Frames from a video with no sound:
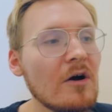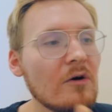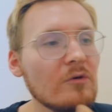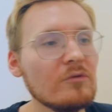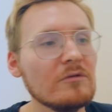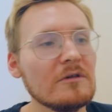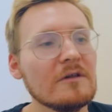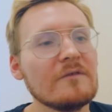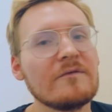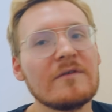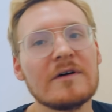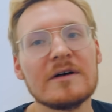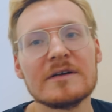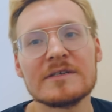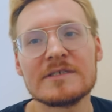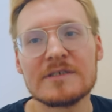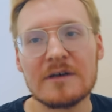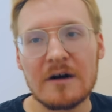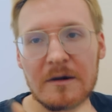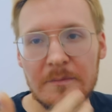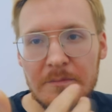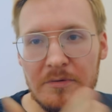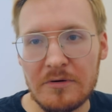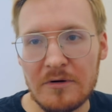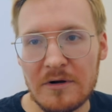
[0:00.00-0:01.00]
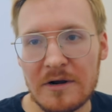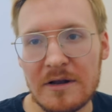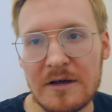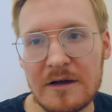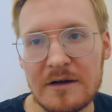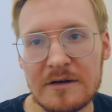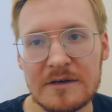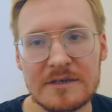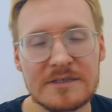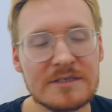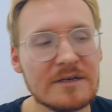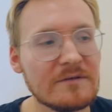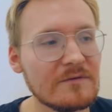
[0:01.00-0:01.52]
All of us are
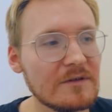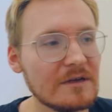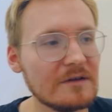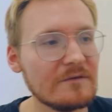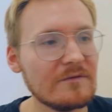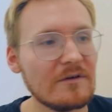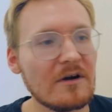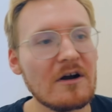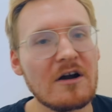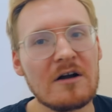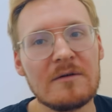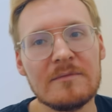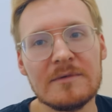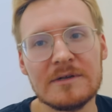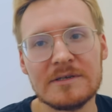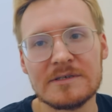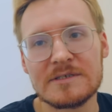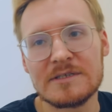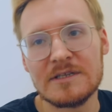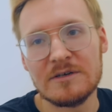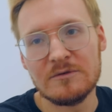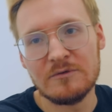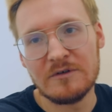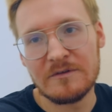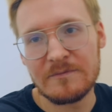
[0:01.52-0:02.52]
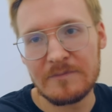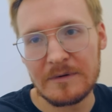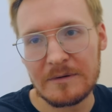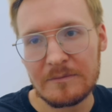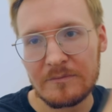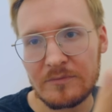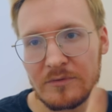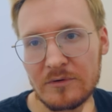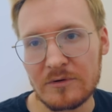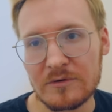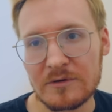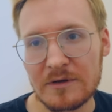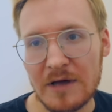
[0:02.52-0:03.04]
products of the environments that we've been
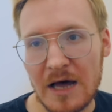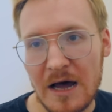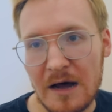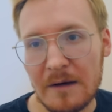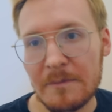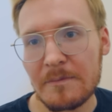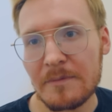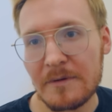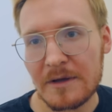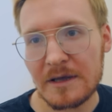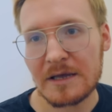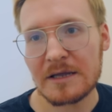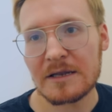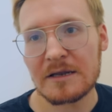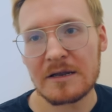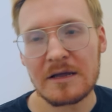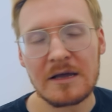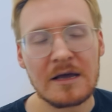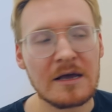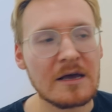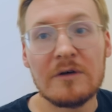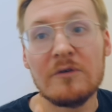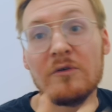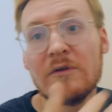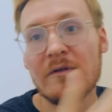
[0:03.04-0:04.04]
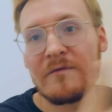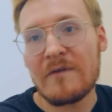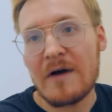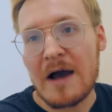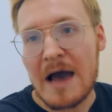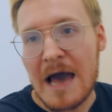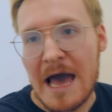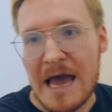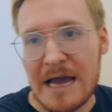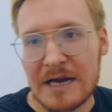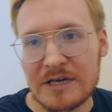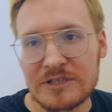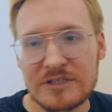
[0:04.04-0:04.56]
brought up in. All of our
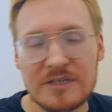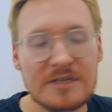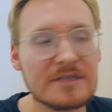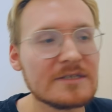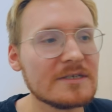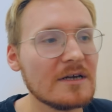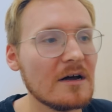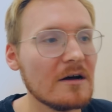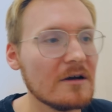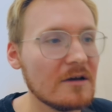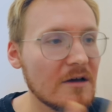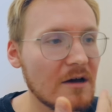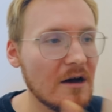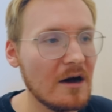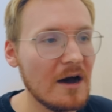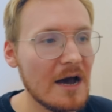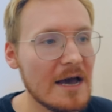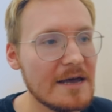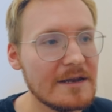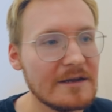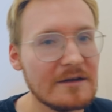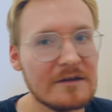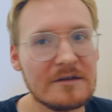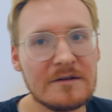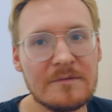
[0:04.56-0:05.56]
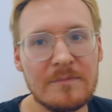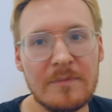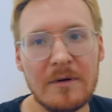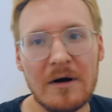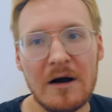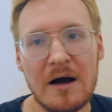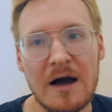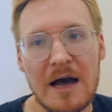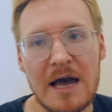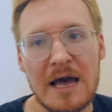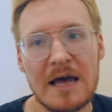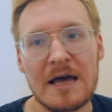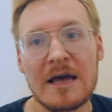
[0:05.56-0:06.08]
actions are guided
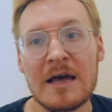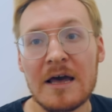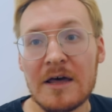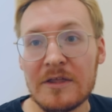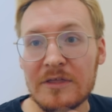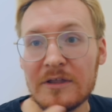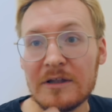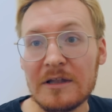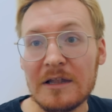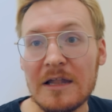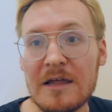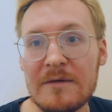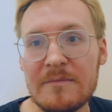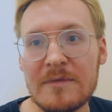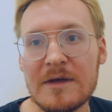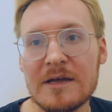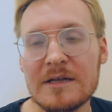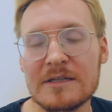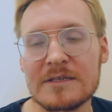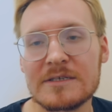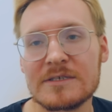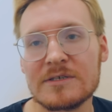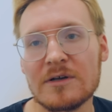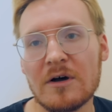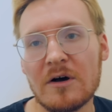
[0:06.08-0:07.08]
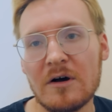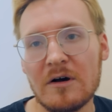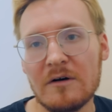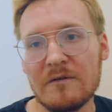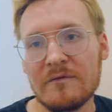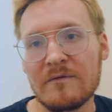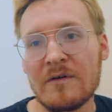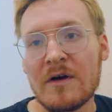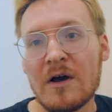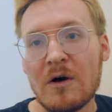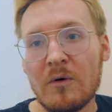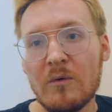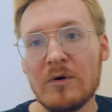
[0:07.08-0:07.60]
by the limits
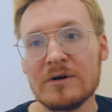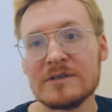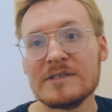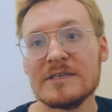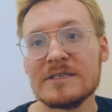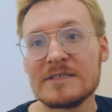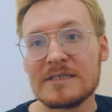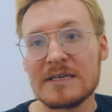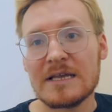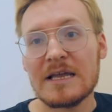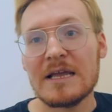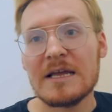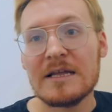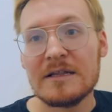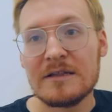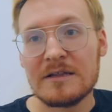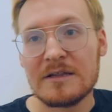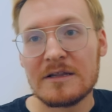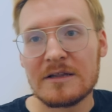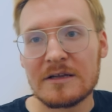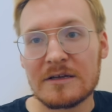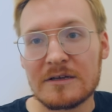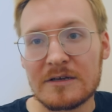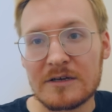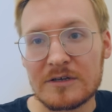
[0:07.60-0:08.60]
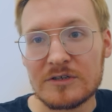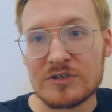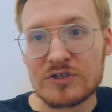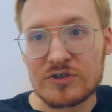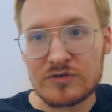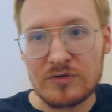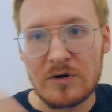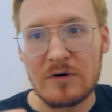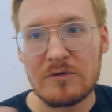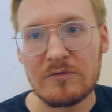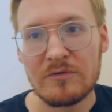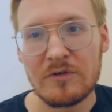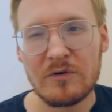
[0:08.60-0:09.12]
of what is in the
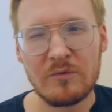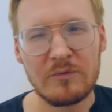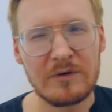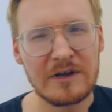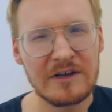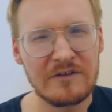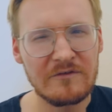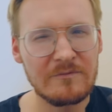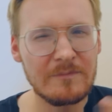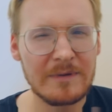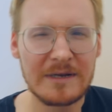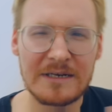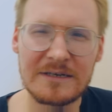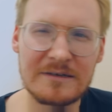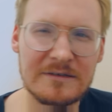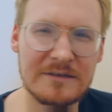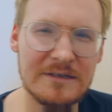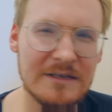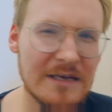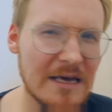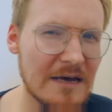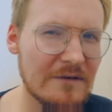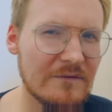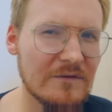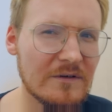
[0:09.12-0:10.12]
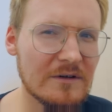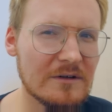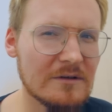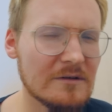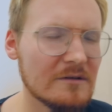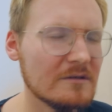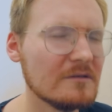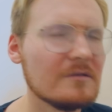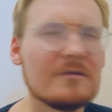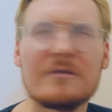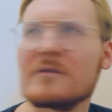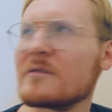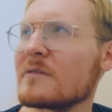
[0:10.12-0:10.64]
control that we've been
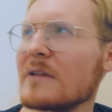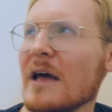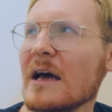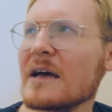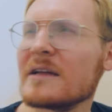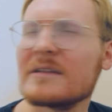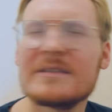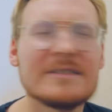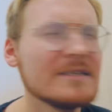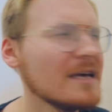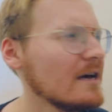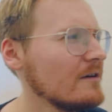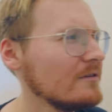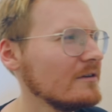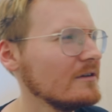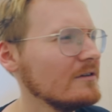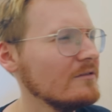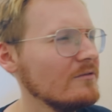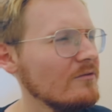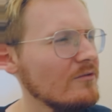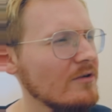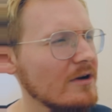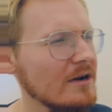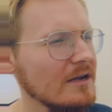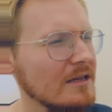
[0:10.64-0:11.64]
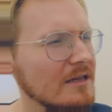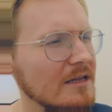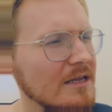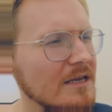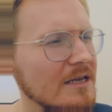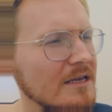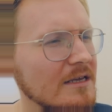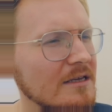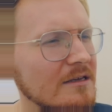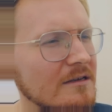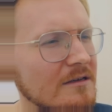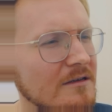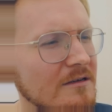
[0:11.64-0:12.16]
given. That sounded
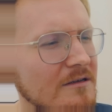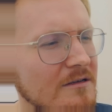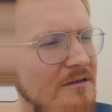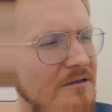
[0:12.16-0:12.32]
really...